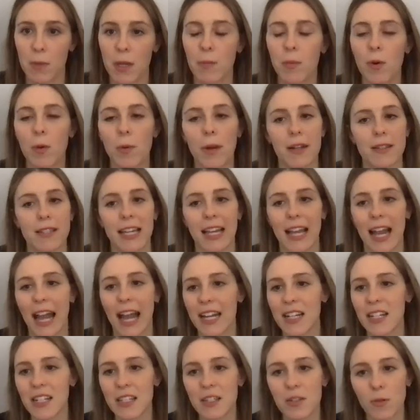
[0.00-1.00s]
people, but I was like,
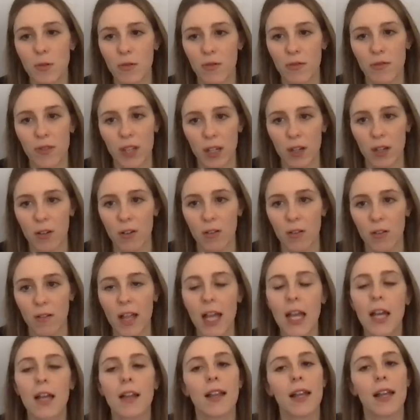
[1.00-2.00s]
I just don't feel
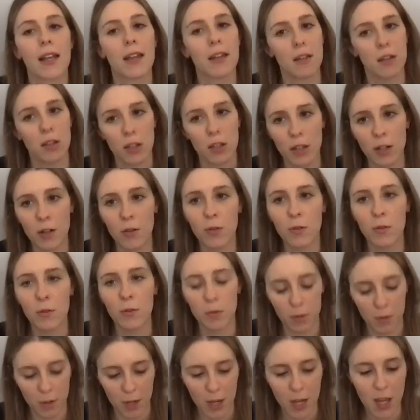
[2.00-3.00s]
like, you know,
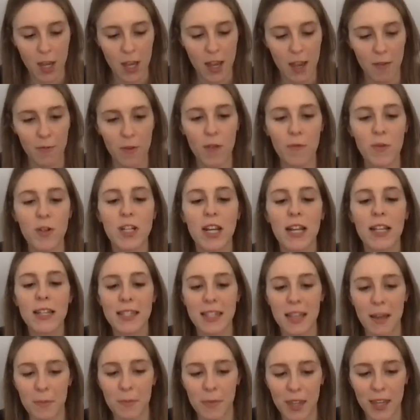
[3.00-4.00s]
have you ever done
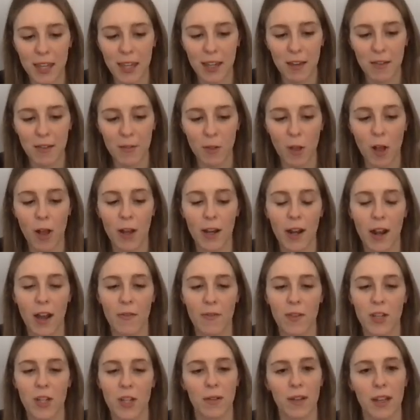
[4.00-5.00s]
something long enough
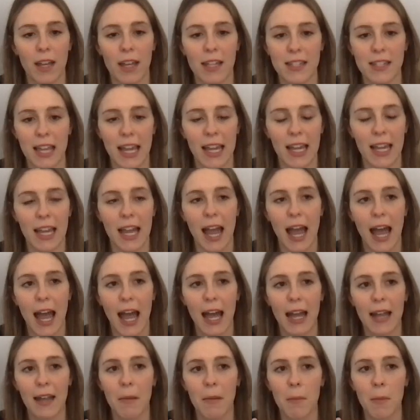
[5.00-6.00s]
and you realize like,
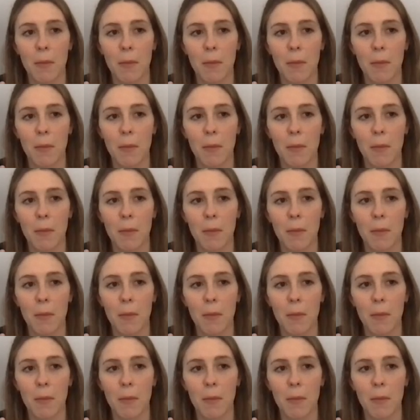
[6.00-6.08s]
I am